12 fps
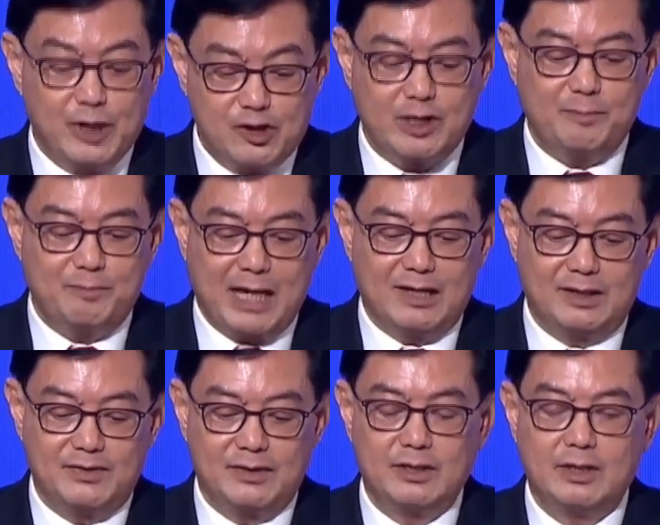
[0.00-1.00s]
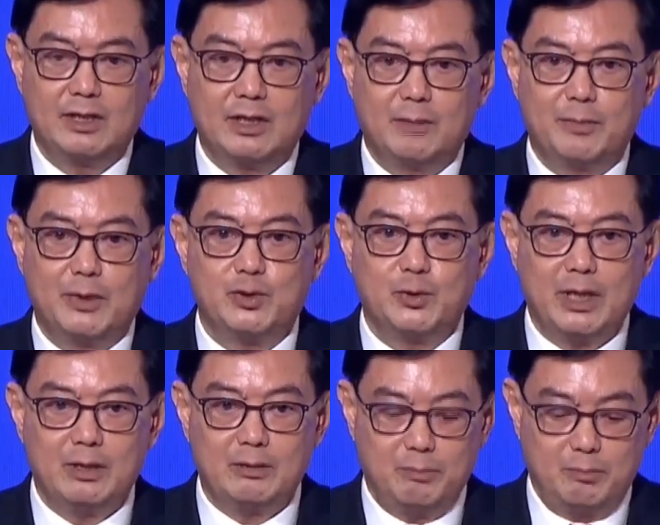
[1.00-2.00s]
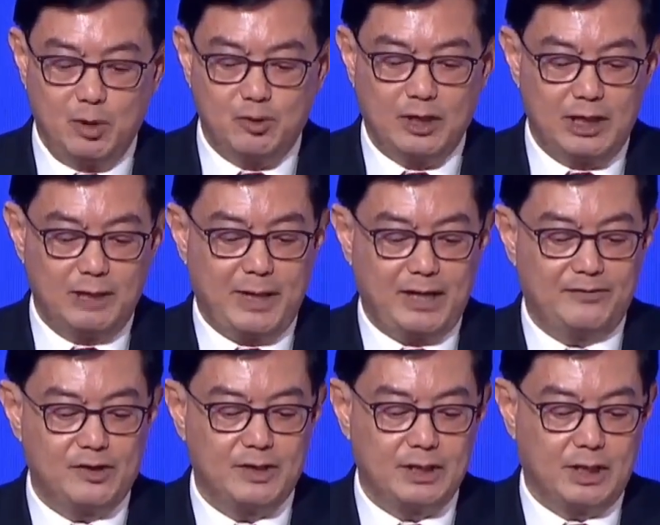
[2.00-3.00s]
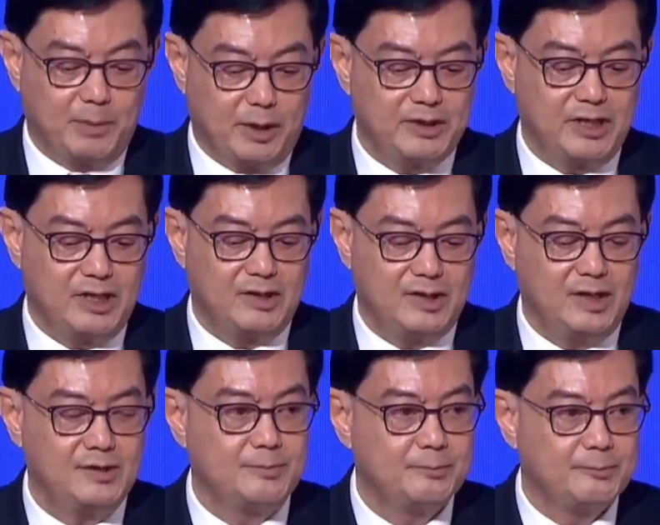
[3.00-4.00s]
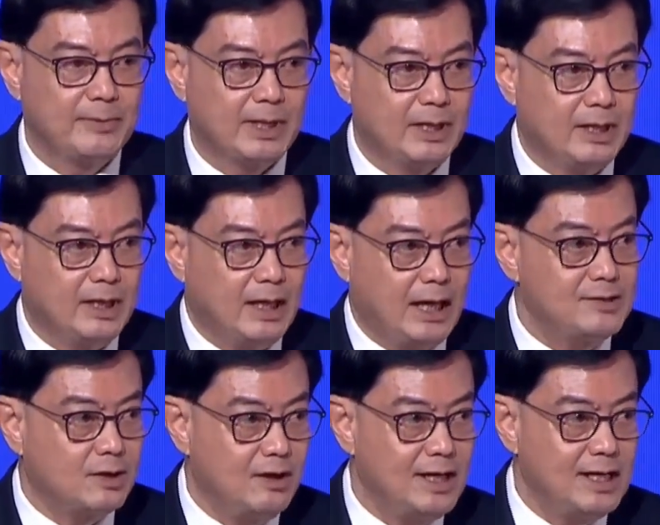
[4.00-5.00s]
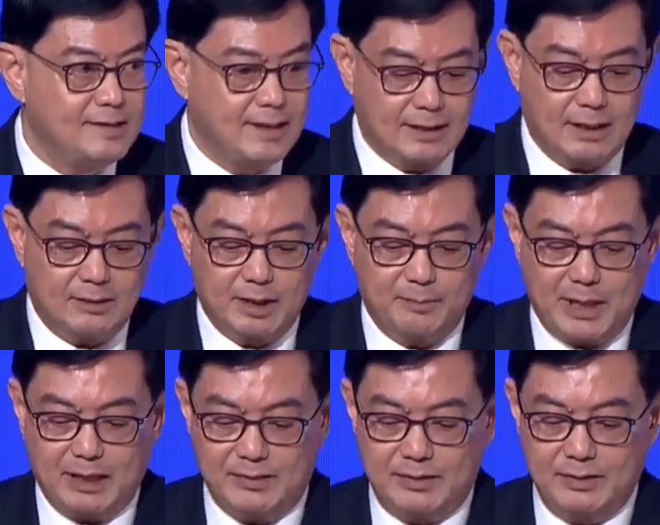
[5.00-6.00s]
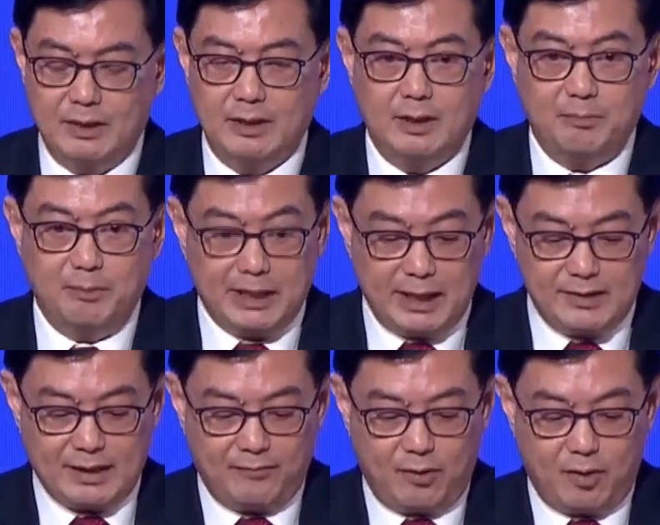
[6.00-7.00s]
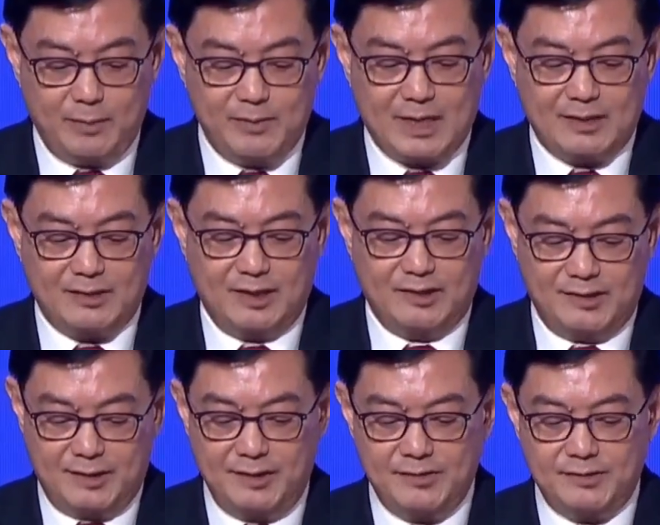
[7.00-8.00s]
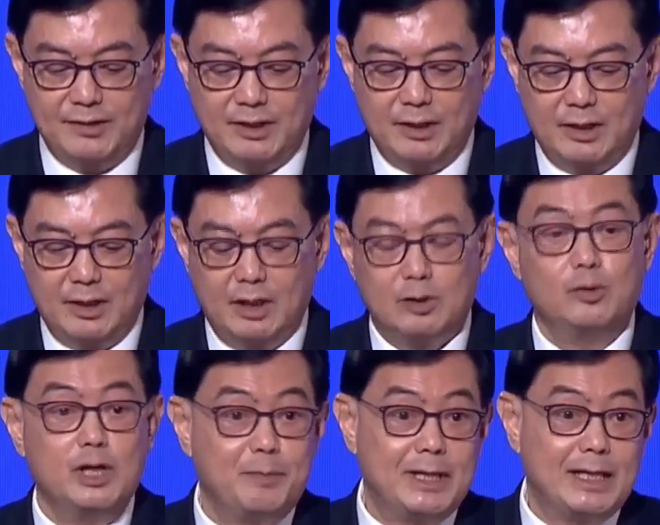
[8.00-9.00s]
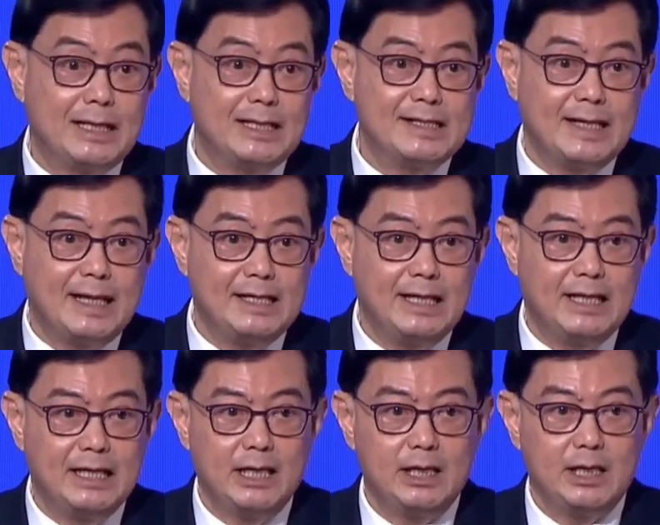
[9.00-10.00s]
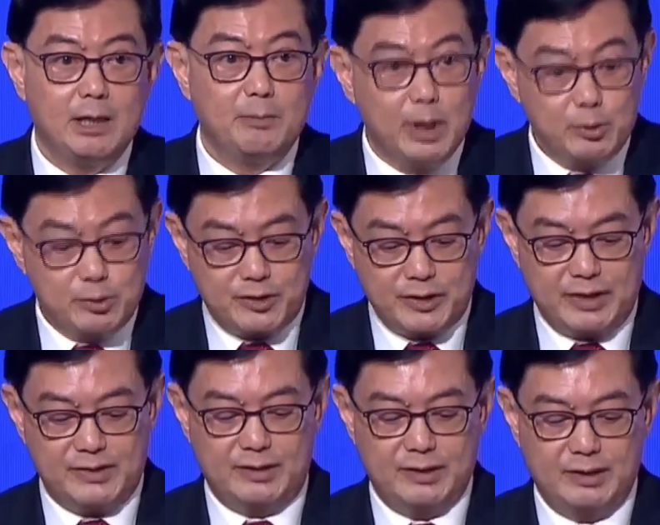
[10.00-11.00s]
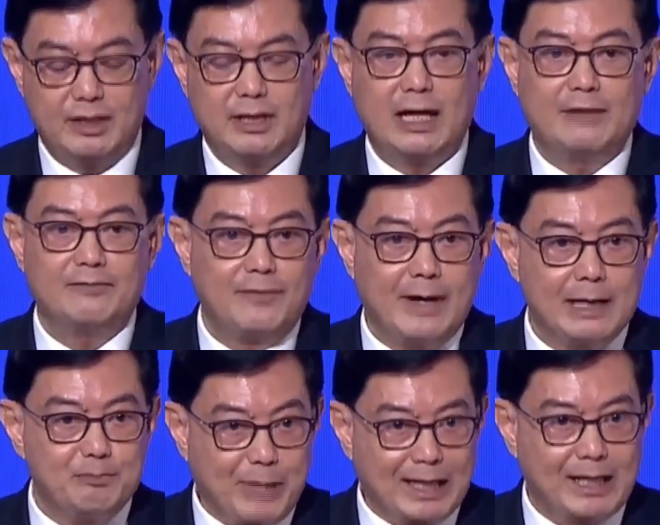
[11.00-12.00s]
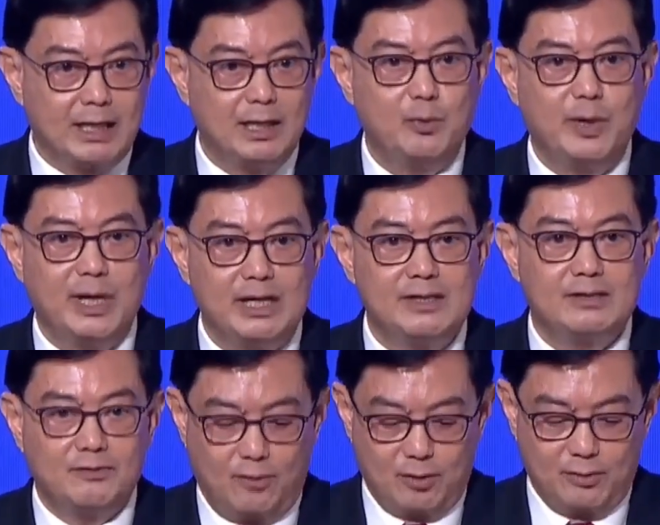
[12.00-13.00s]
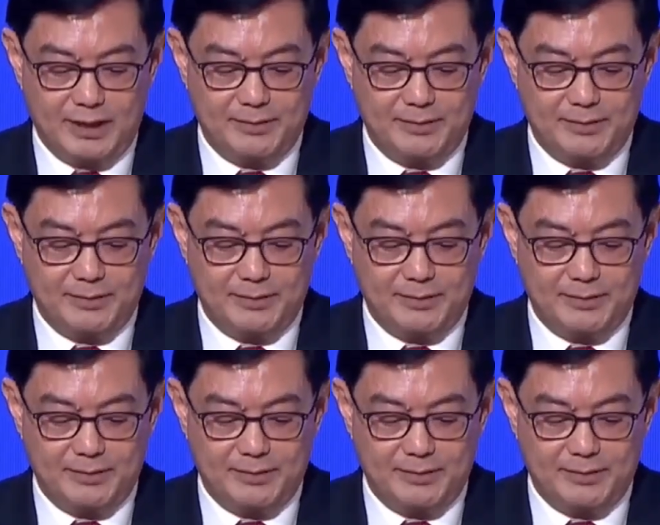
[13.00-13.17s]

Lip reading: partners pursuing mutually beneficial opportunities, as colleagues and counterparts meetings at forums such as this to deepen understanding, build trust, and find practical ways forward.